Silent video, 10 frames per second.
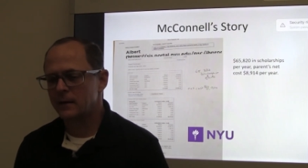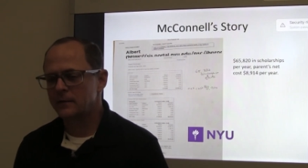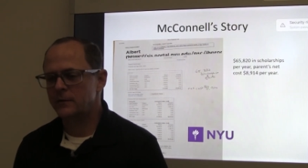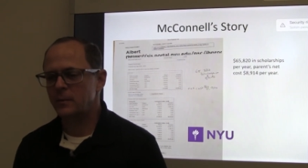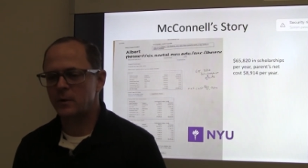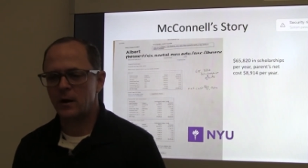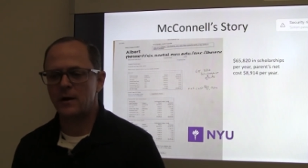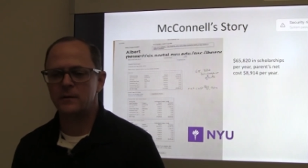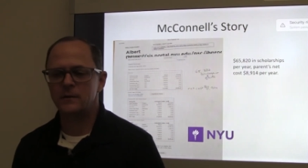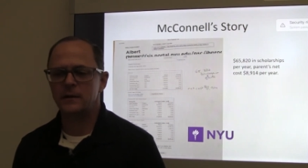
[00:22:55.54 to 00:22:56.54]
So
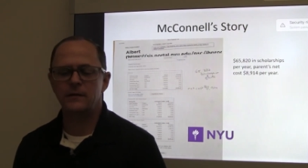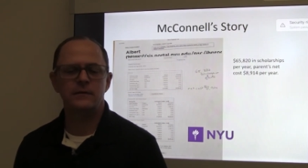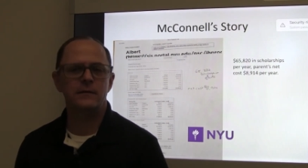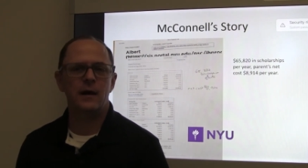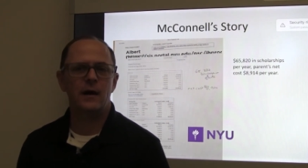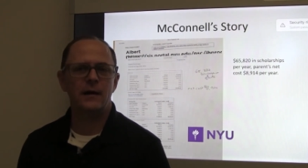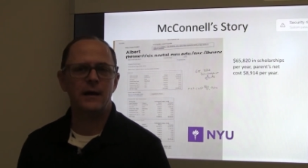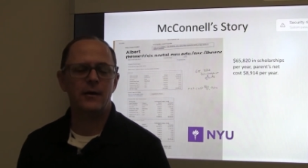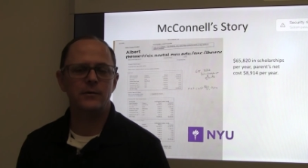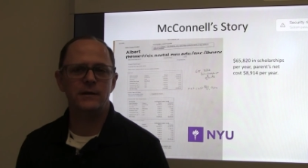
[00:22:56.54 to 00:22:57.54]
McConnell is
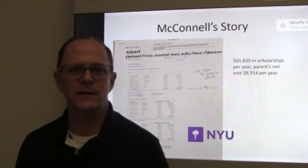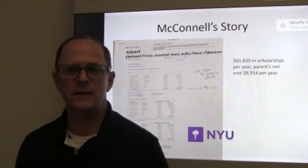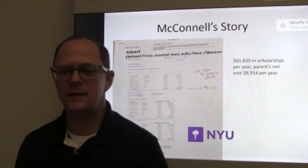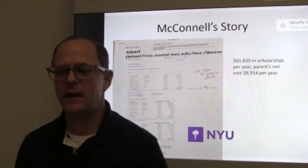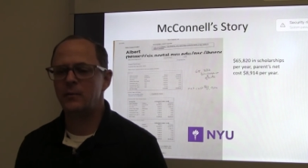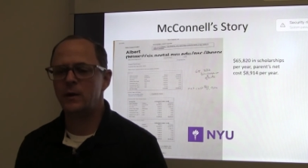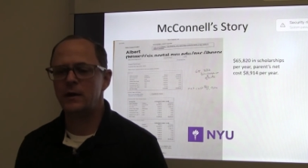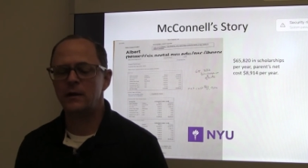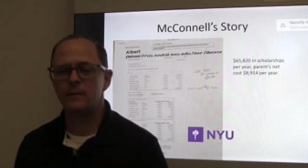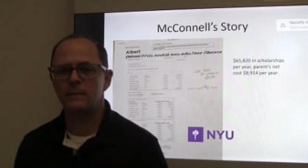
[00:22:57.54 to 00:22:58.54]
now attending
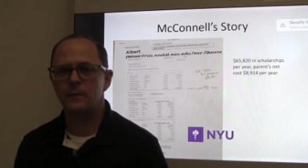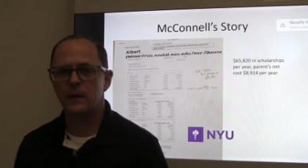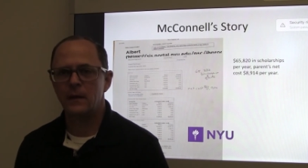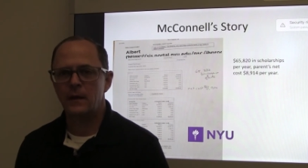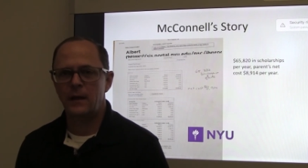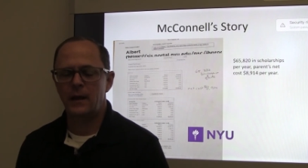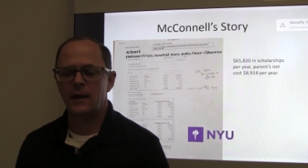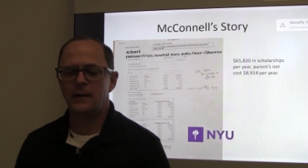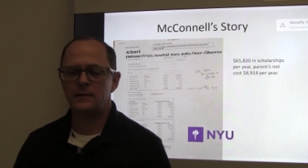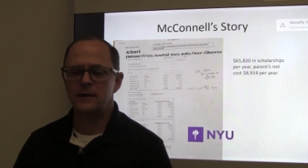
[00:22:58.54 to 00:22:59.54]
NYU.
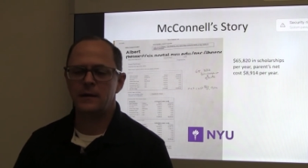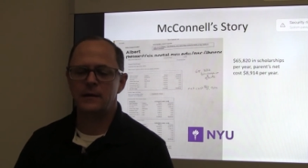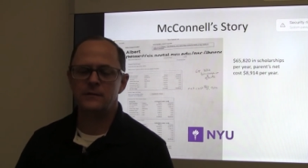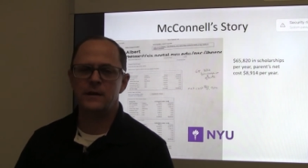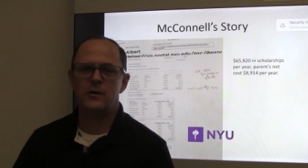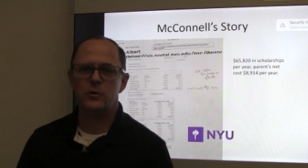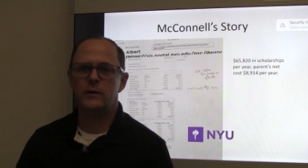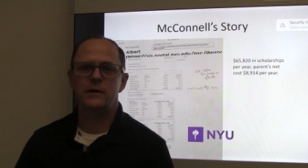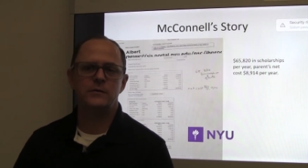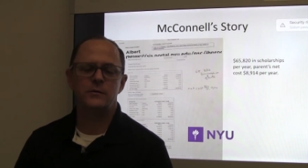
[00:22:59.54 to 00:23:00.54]
And he's now
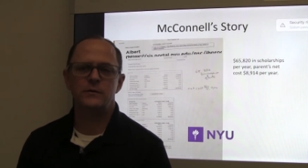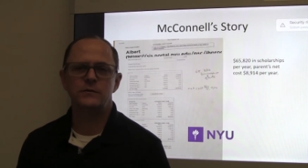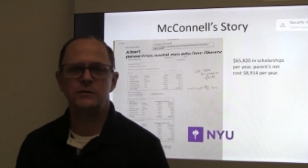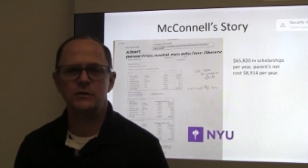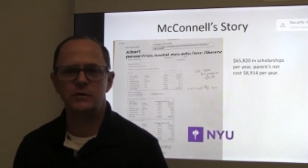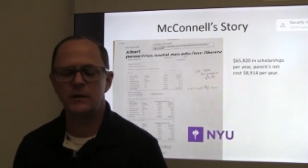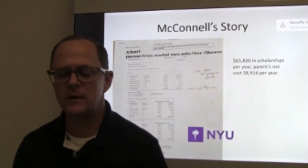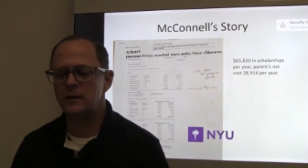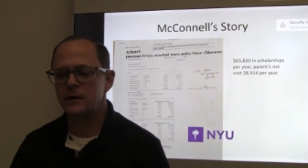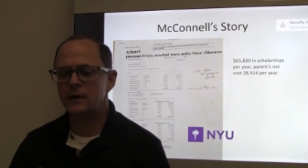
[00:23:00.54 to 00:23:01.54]
going into his junior
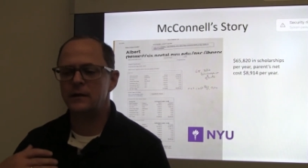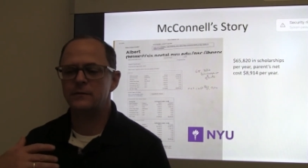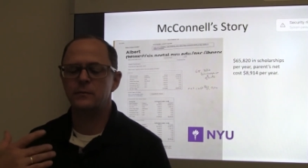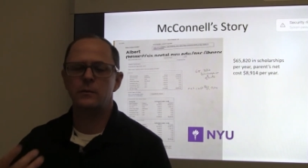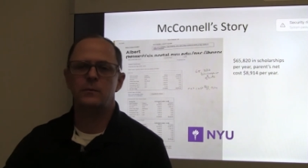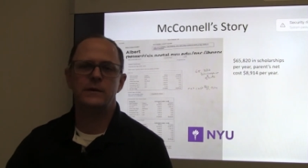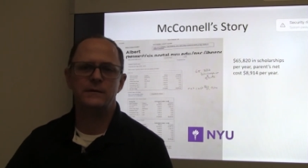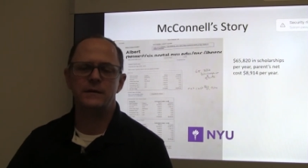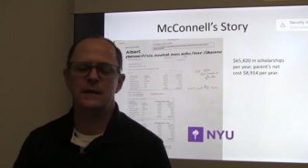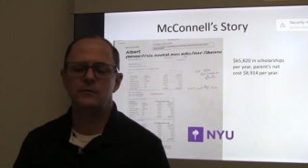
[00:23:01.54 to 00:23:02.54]
year. He has
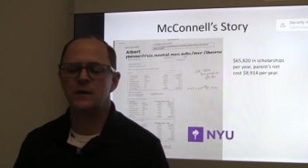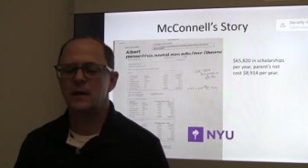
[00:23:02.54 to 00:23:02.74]
received